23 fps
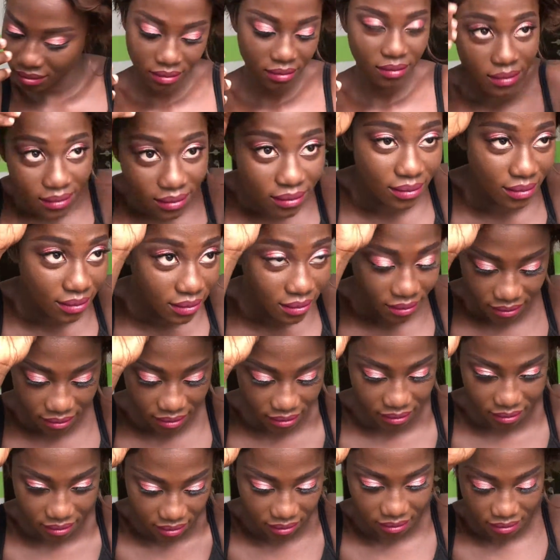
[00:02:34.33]
works for you
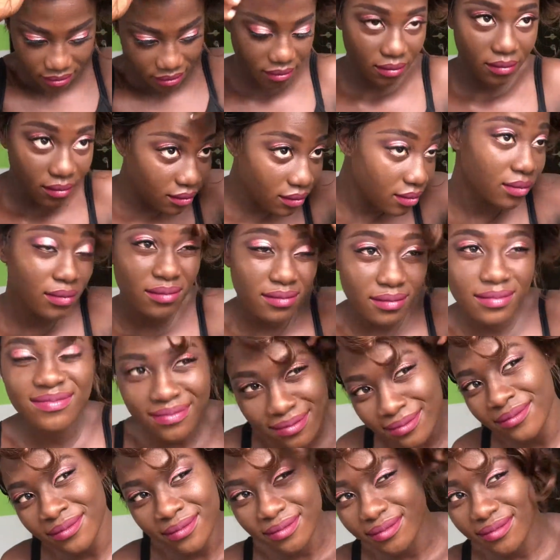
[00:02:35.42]
so I can also
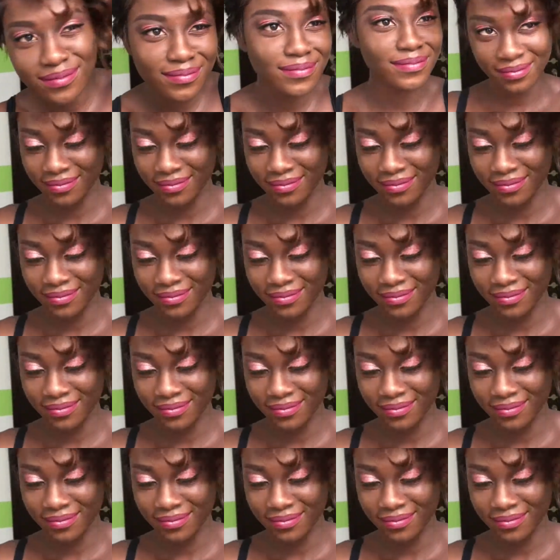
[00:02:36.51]
try it